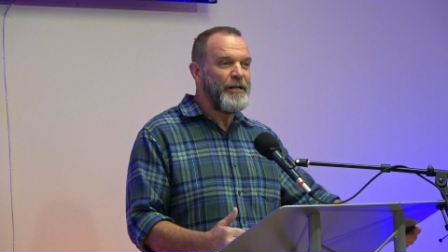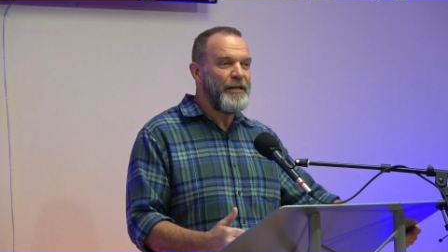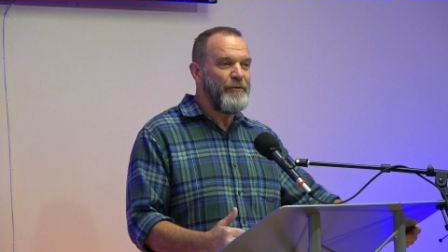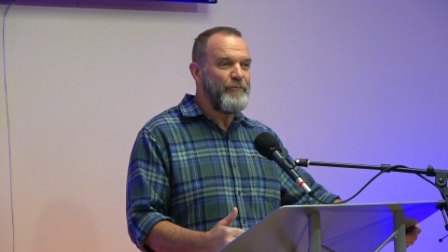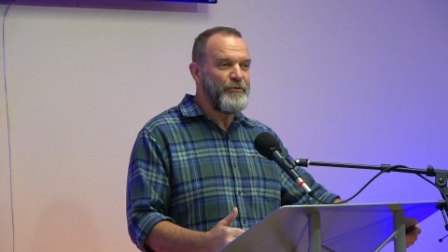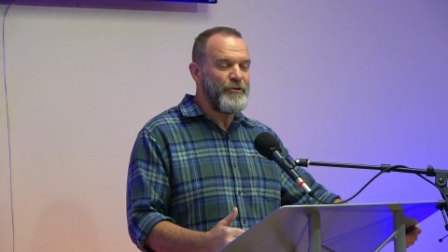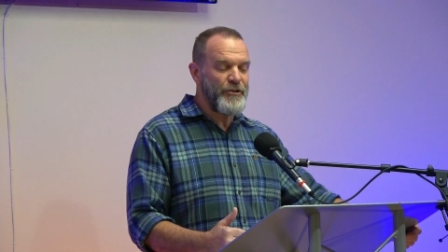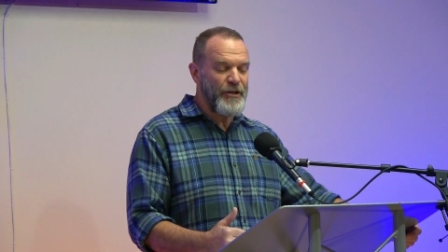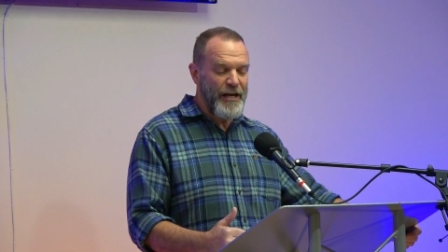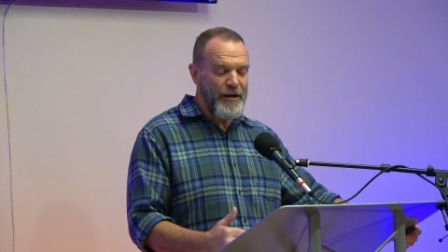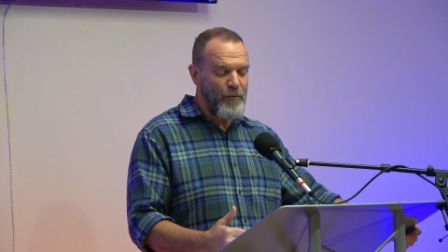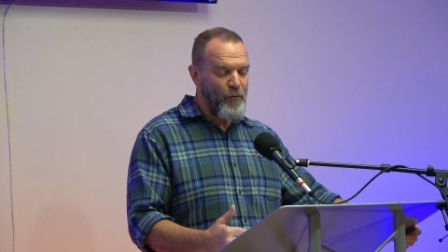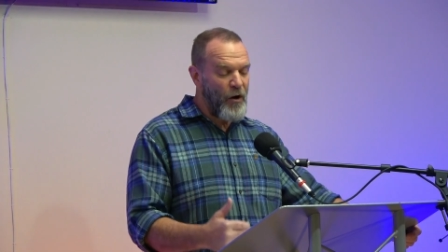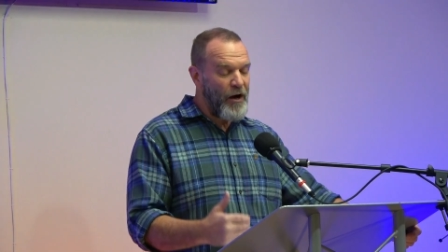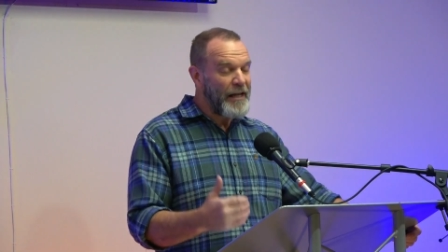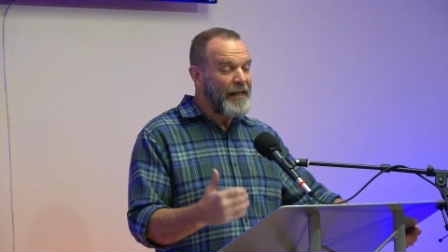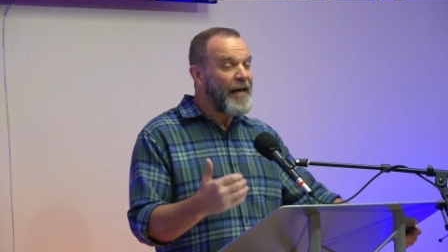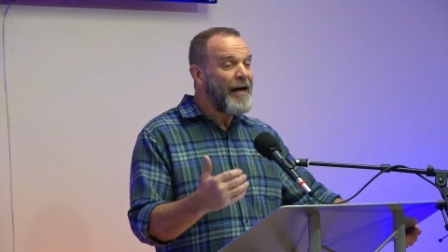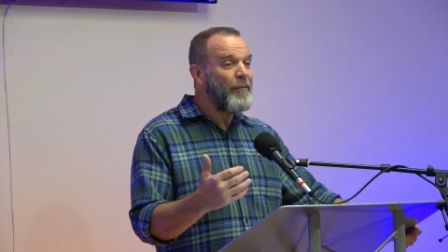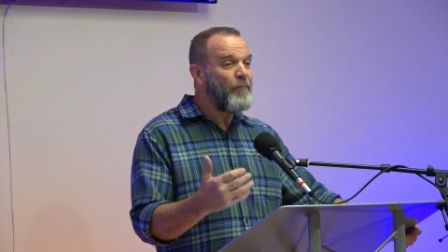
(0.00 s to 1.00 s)
and he was saying,
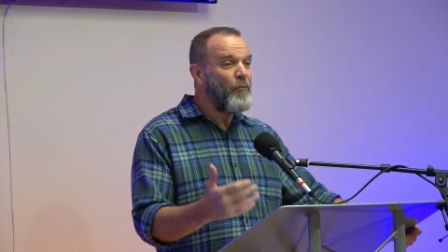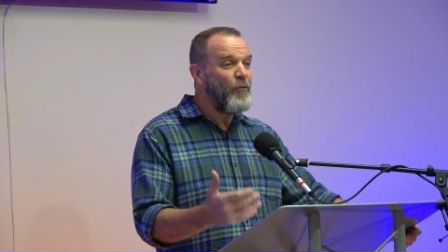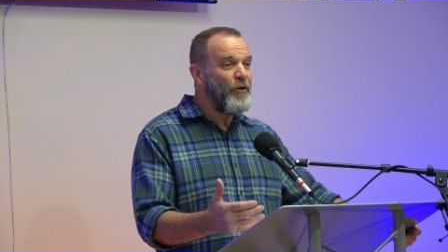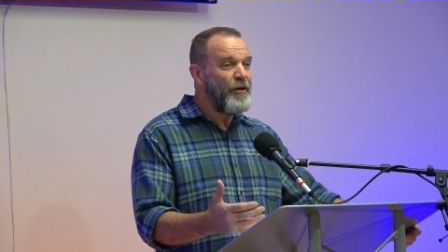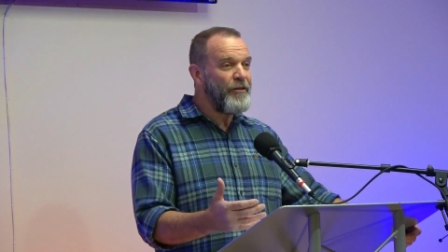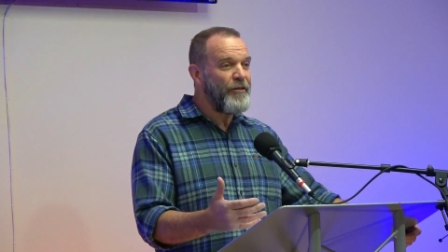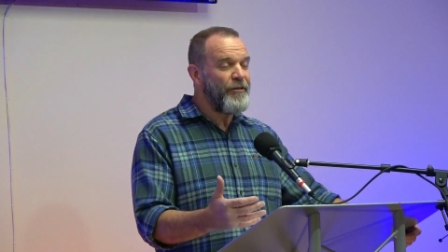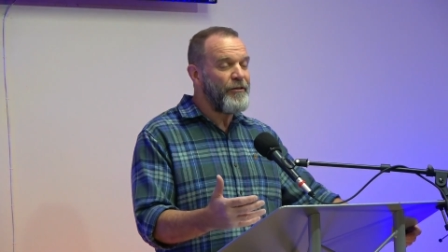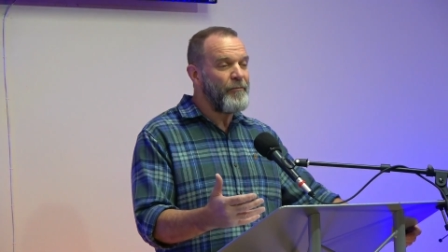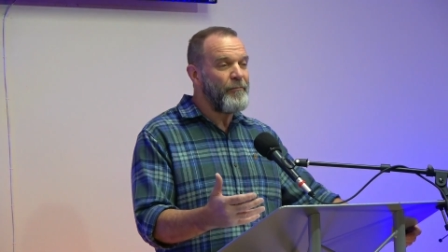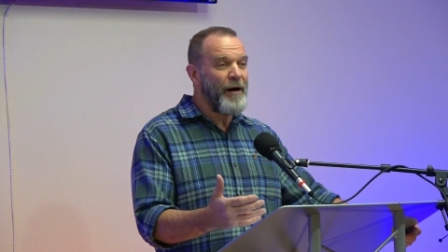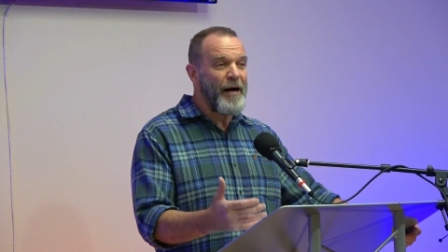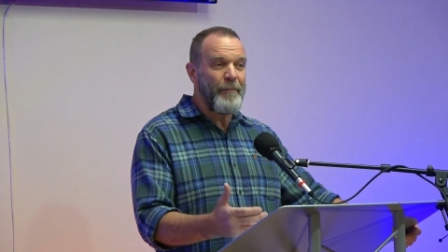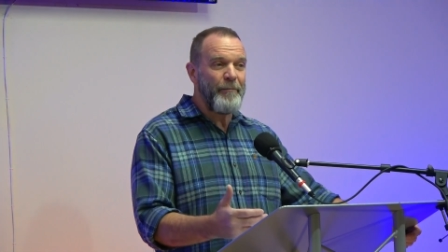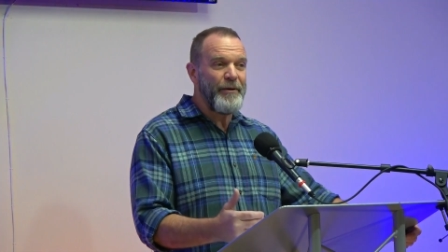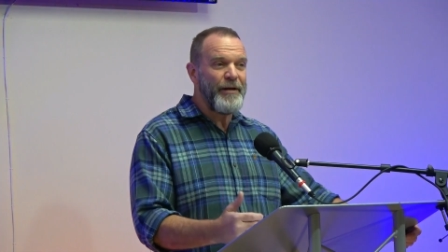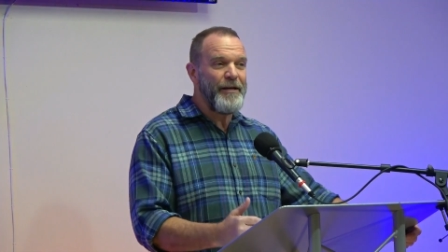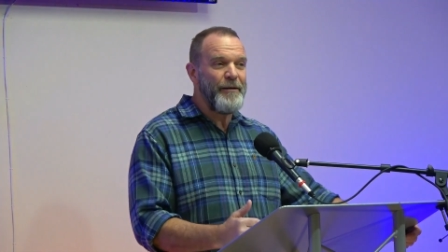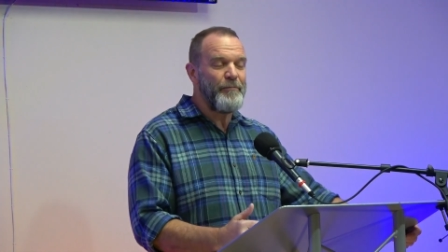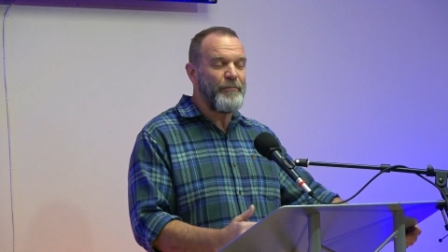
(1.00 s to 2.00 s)
While I'm with my
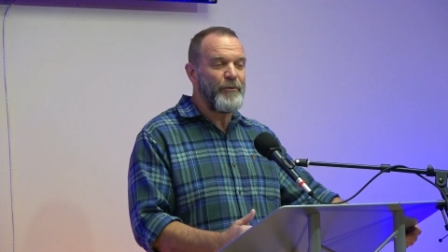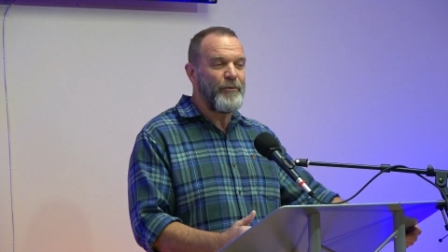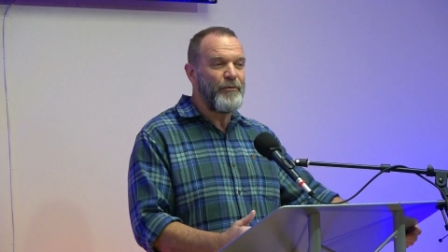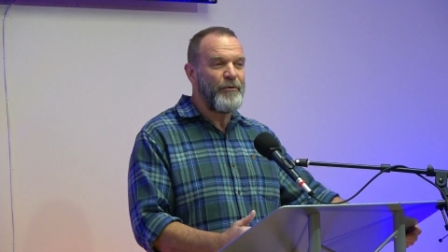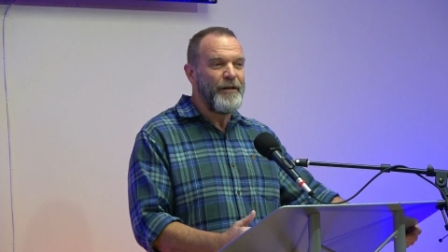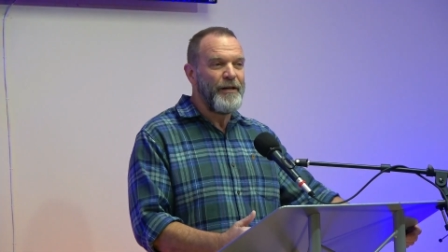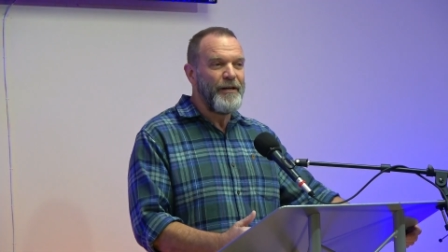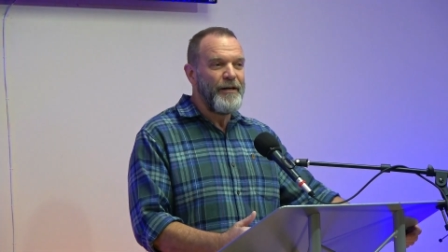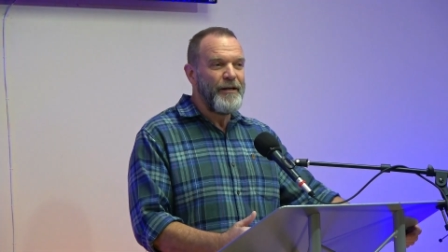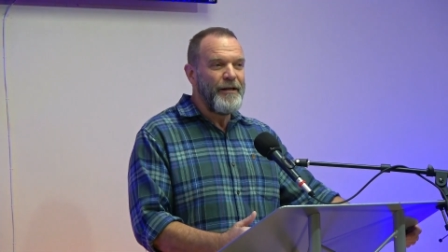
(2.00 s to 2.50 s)
people,